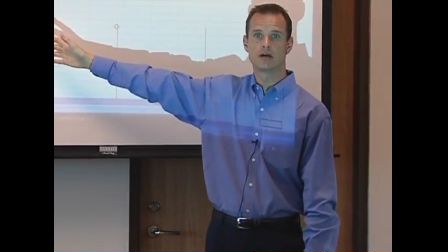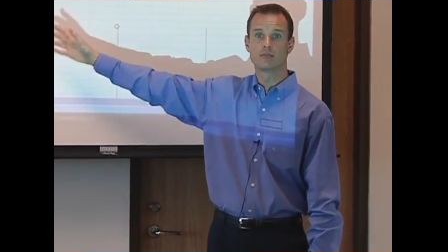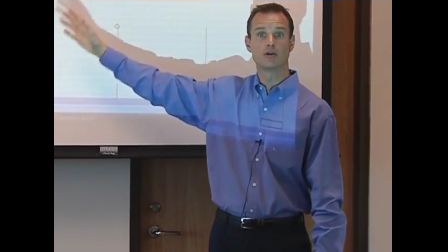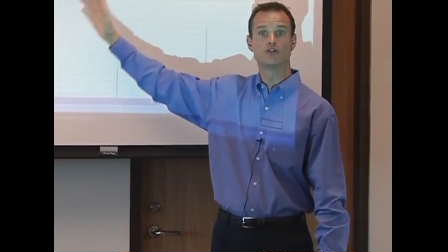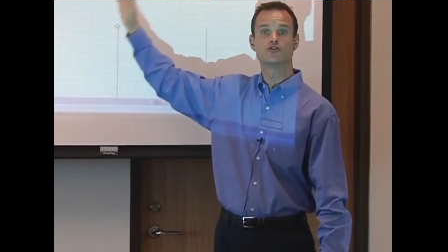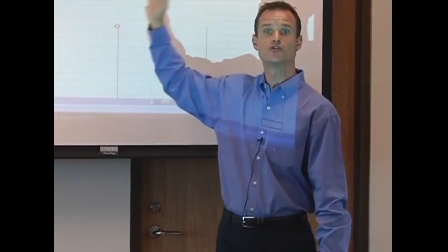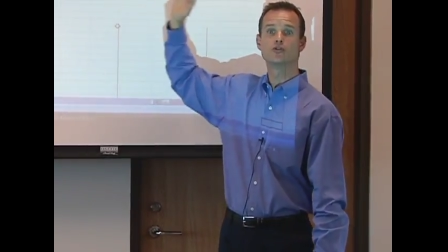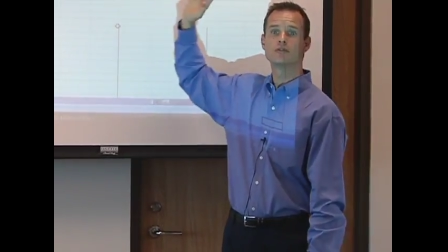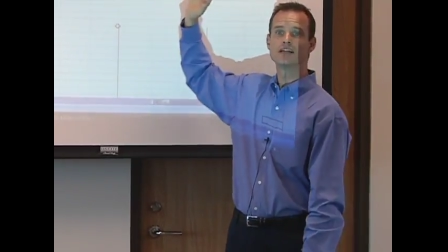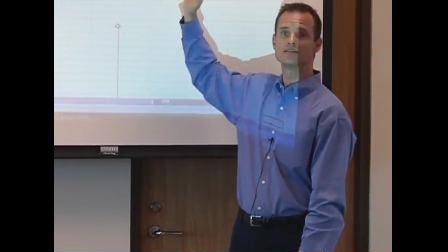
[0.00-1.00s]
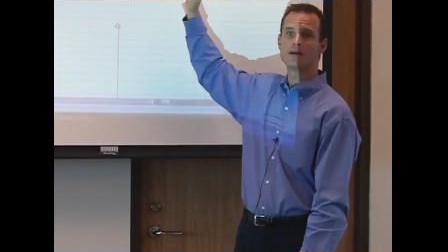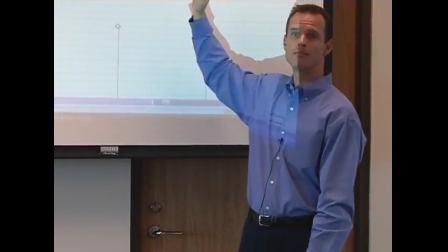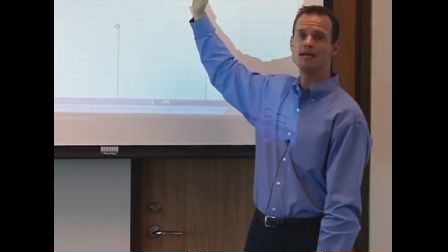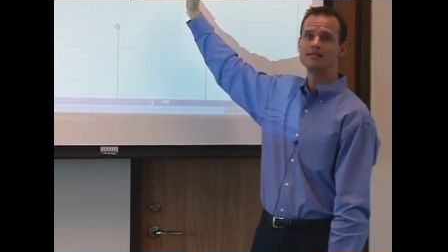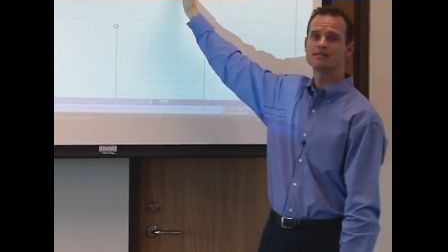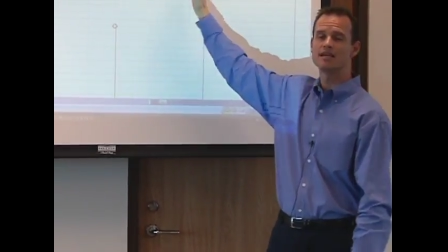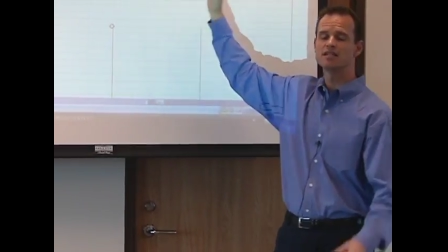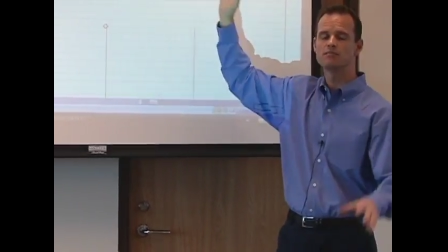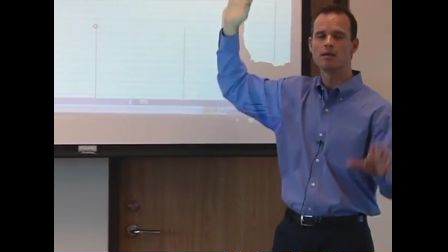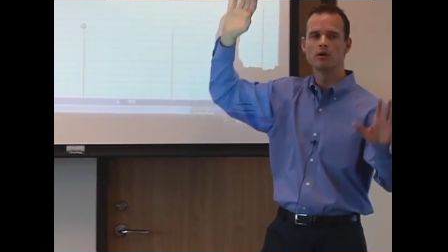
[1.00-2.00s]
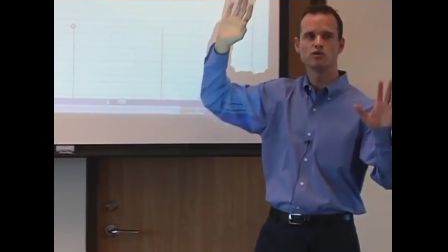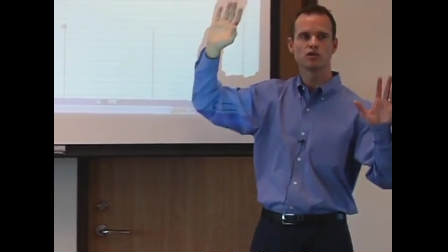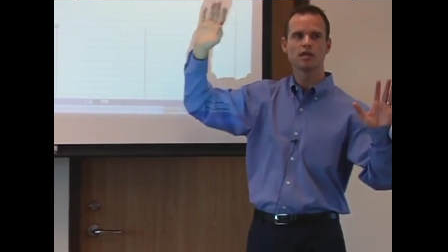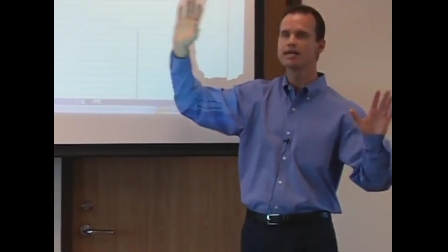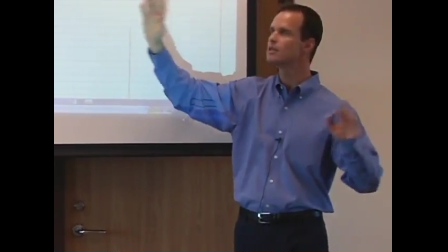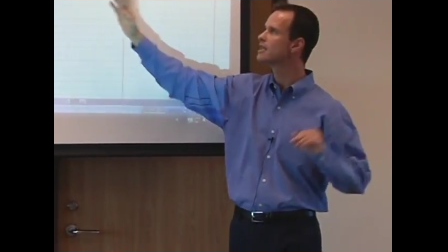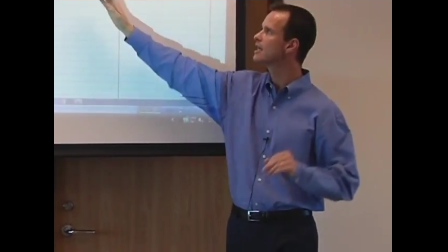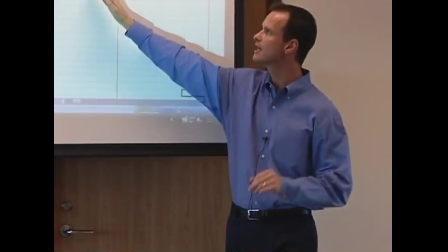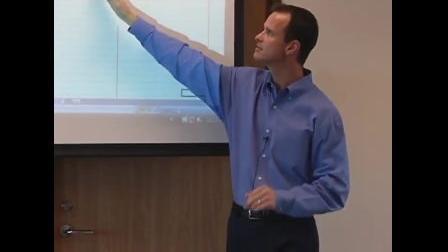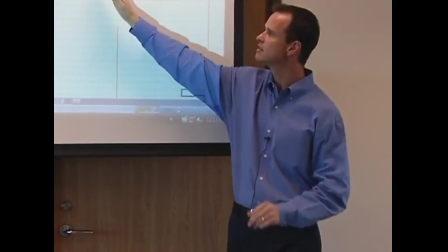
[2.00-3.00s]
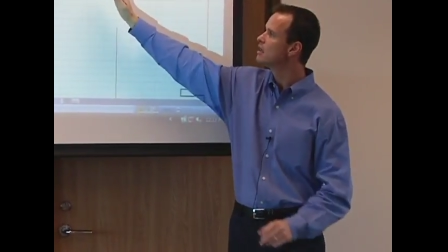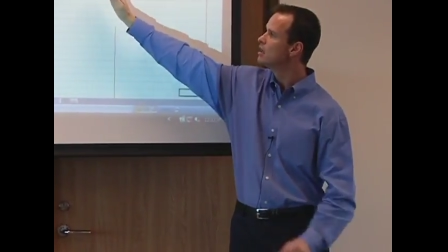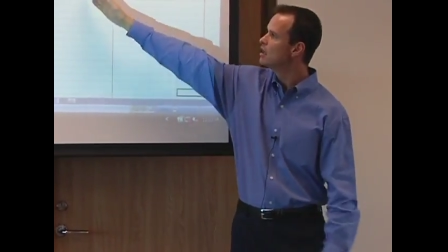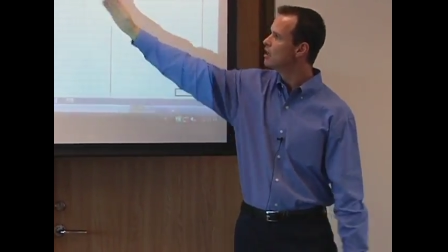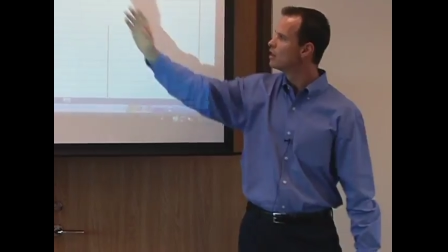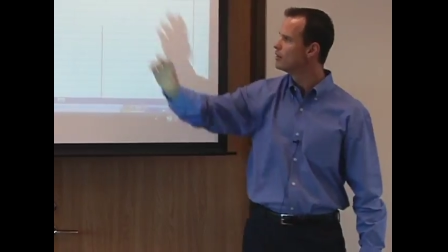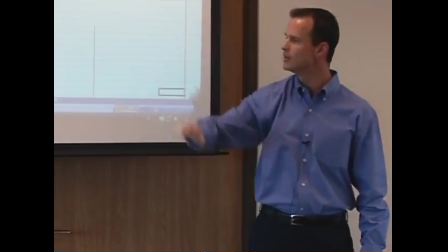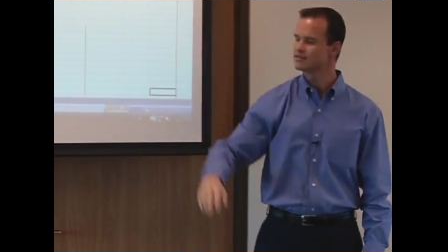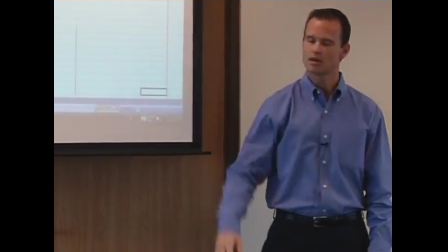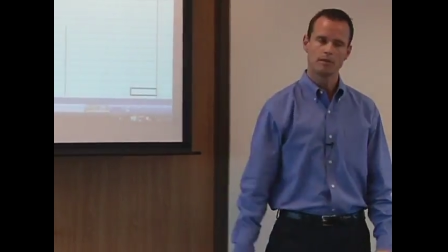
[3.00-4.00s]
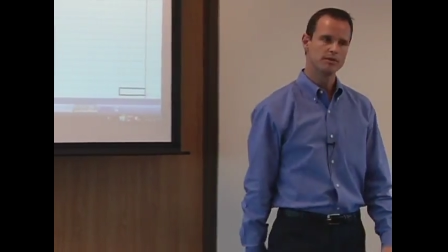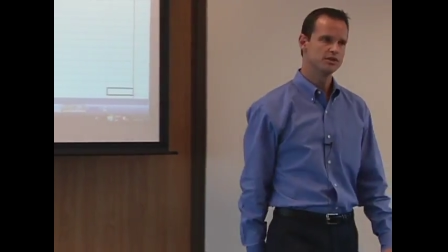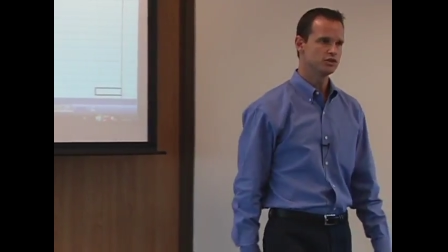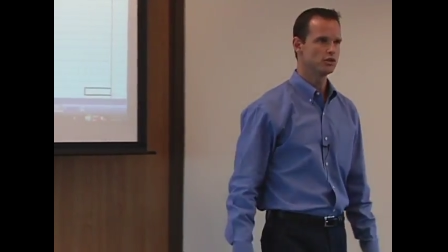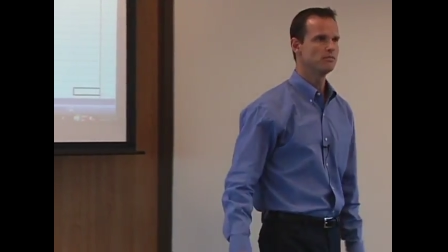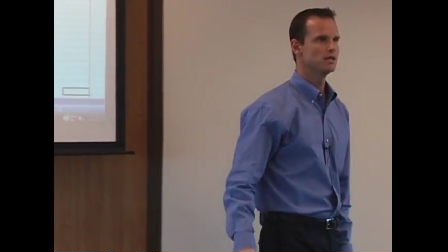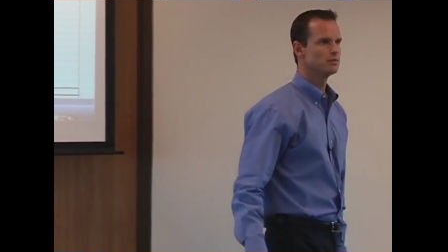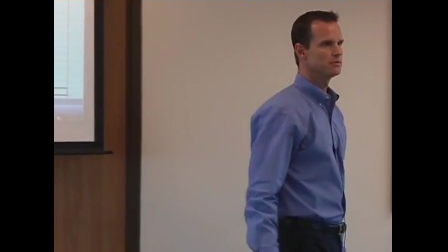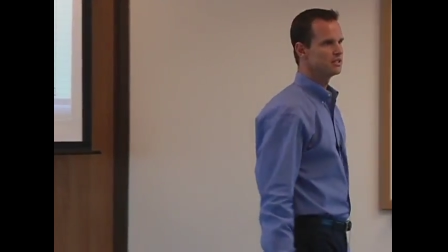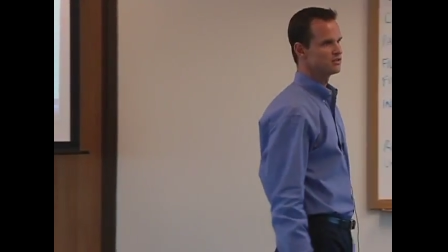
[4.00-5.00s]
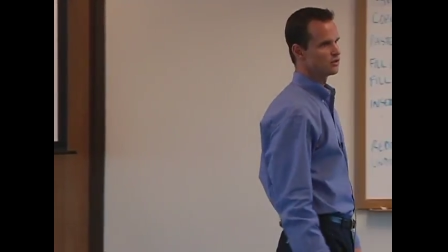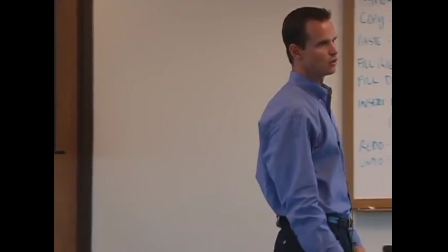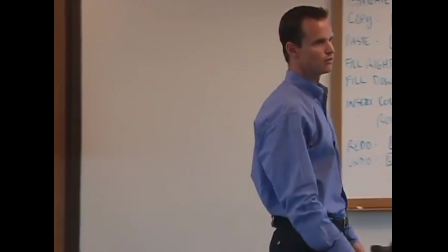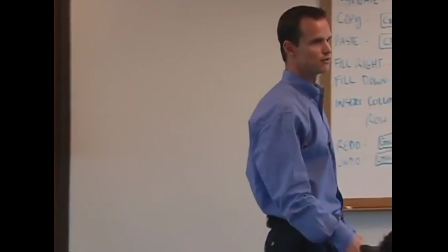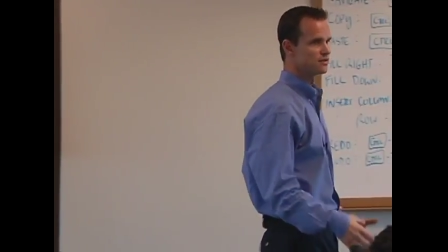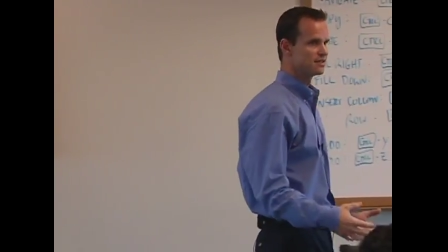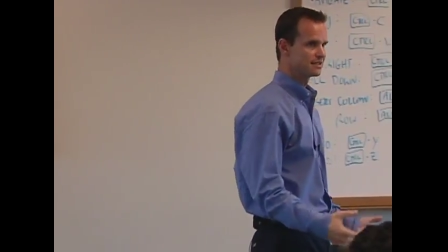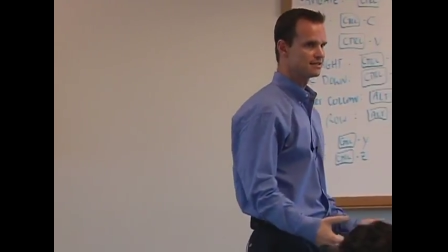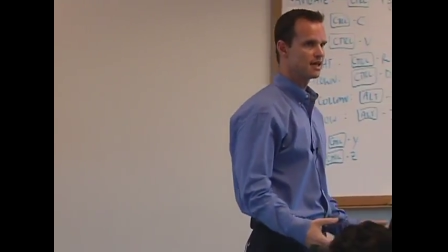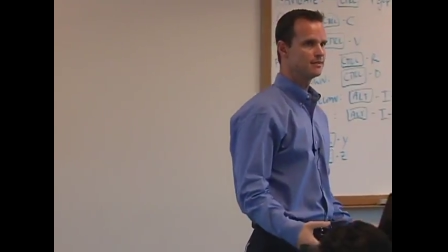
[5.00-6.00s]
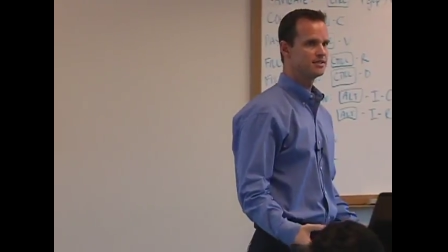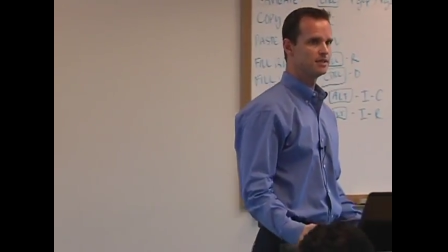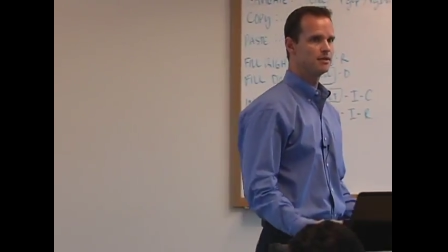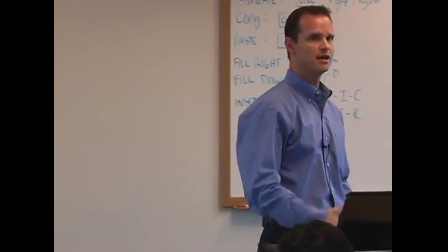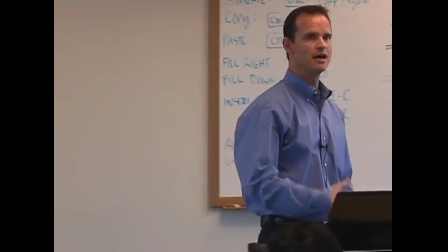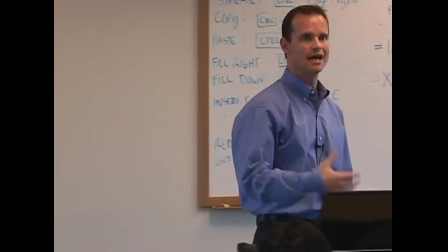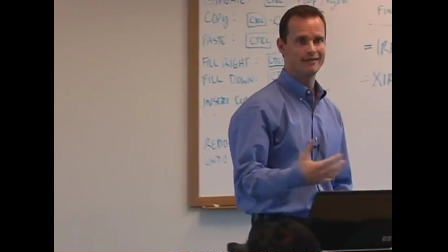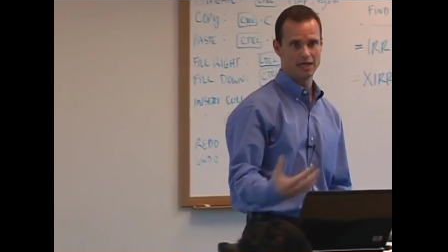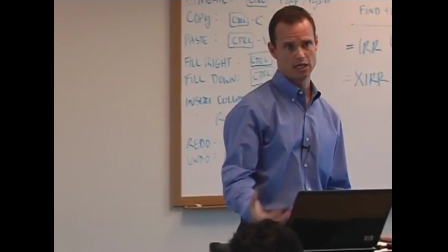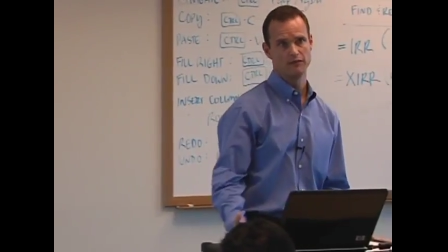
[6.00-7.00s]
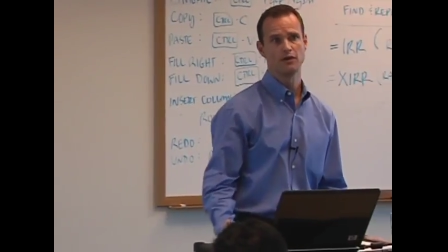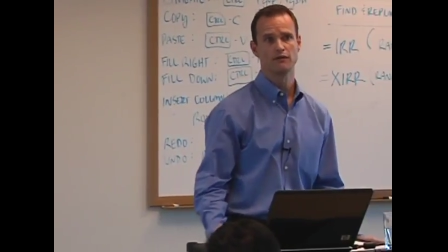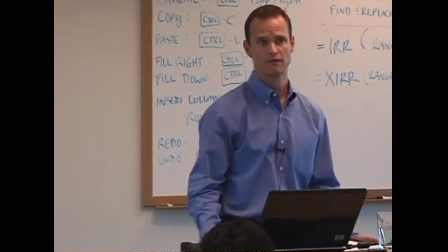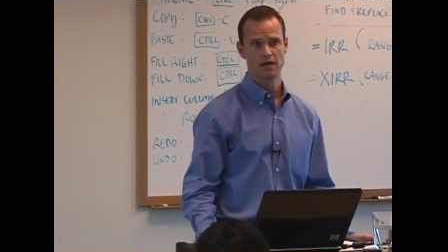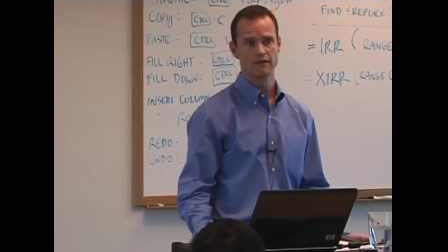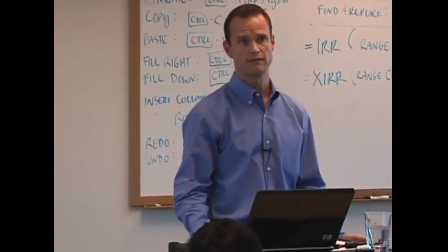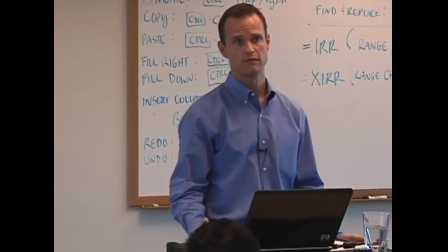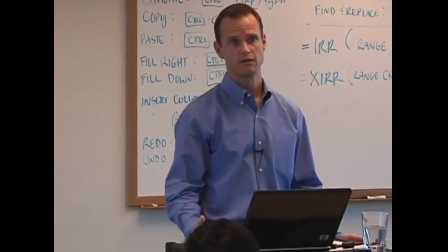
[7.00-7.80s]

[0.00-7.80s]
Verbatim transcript: I'm going to assume that as my base case, my most likely case, this company should be able to be sold for six times EBITDA at the end of year five.